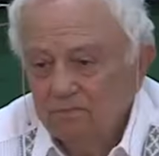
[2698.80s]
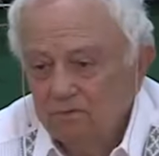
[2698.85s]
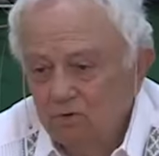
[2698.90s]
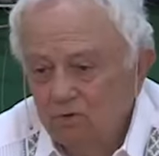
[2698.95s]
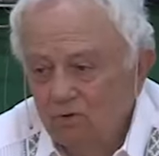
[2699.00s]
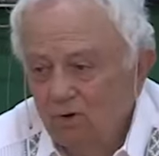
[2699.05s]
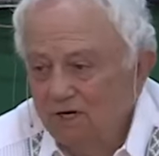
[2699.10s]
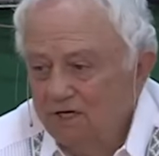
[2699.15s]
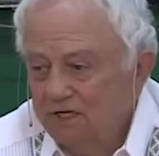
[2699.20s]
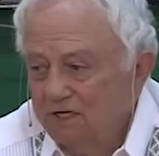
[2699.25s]

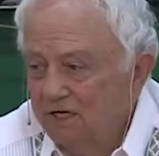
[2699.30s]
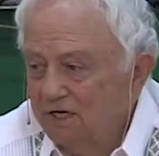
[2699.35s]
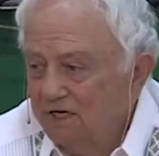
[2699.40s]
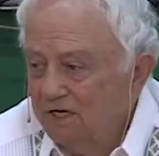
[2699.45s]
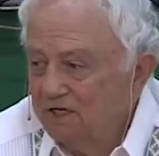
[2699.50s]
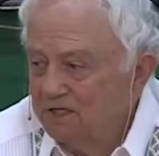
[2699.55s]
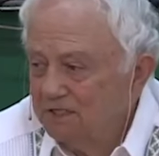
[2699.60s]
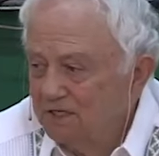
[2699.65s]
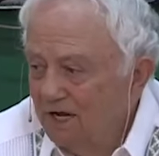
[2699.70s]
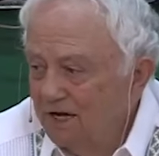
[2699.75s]
20
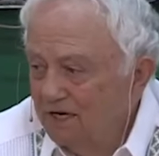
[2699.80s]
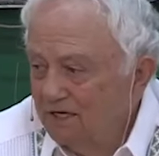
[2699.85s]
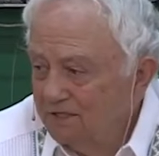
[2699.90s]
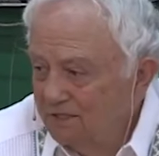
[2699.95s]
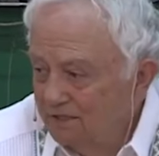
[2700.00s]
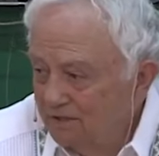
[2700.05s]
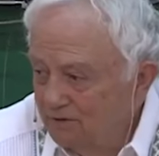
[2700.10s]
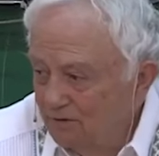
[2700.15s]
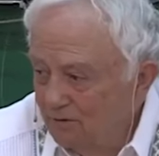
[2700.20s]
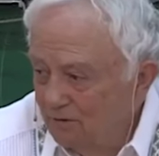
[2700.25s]
years
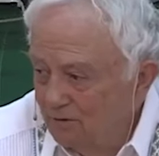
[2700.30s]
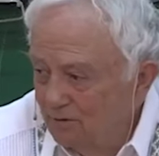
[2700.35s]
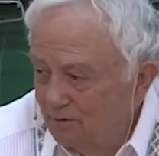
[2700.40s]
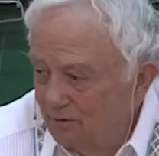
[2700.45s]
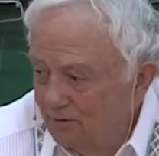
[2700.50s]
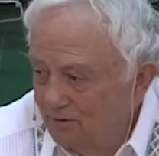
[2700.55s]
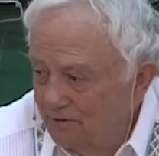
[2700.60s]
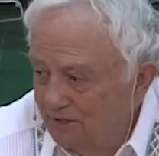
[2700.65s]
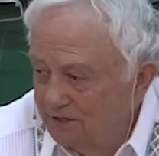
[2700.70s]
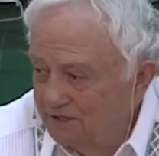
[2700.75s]
later
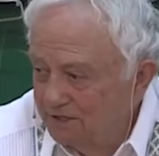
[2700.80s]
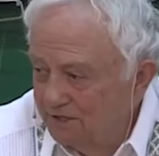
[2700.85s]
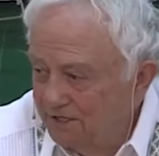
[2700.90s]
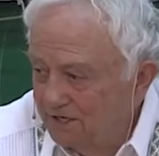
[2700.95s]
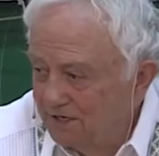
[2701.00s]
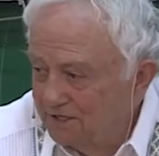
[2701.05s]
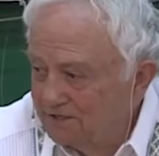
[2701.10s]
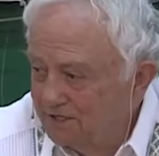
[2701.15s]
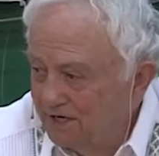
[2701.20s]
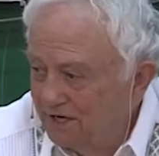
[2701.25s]
or 30
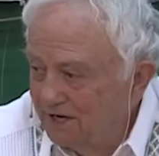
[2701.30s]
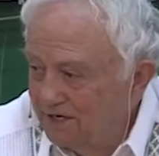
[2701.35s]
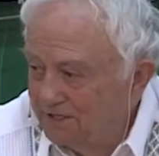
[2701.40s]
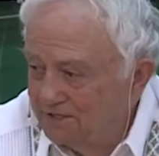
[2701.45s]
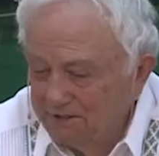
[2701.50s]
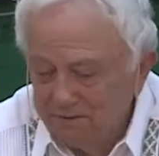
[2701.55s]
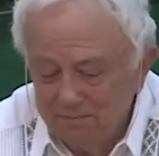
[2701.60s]
years later,